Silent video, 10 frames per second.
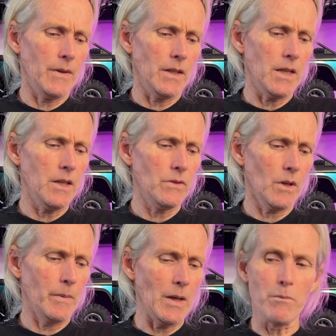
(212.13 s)
And these
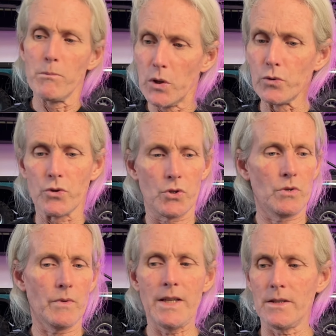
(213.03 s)
are by
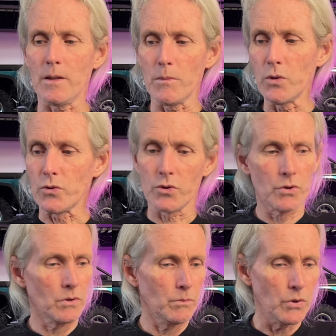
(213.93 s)
MEUS Racing.
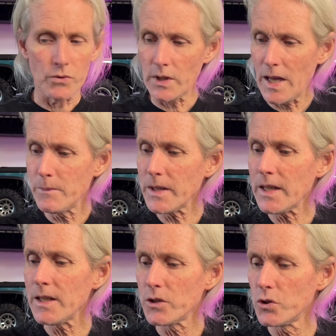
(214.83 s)
MEUS.
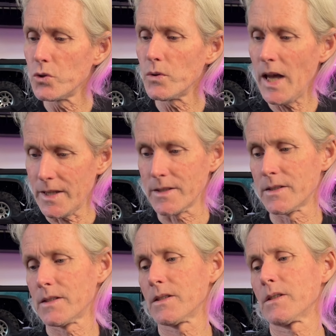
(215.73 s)

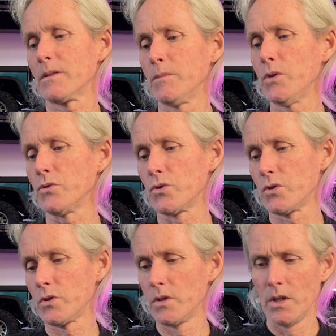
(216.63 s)
M-E-U-S.
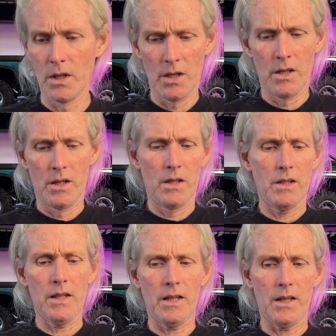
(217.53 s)
MEUS.
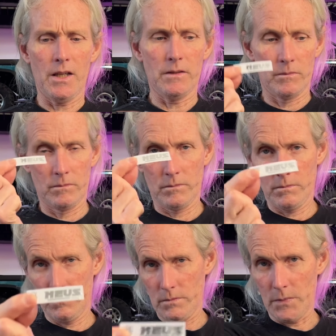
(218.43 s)
And
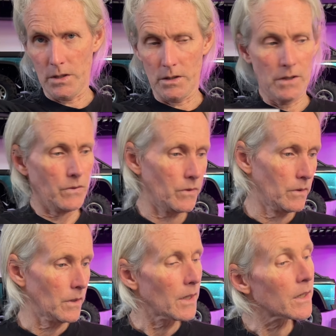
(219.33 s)
there it is.
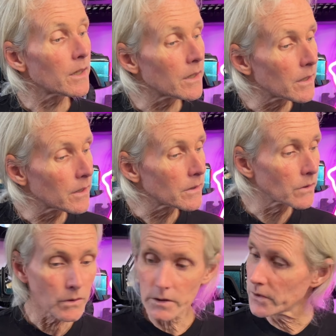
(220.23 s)
And
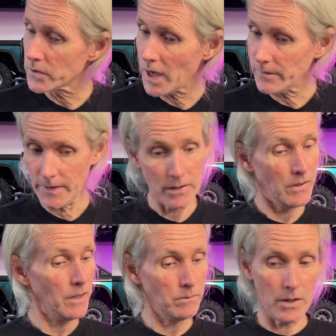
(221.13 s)
good stuff. And that's
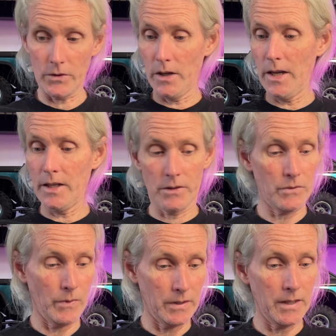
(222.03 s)
it. That's all I had.
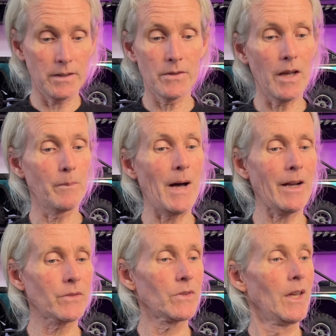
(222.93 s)
Just wanted to get these out of the box.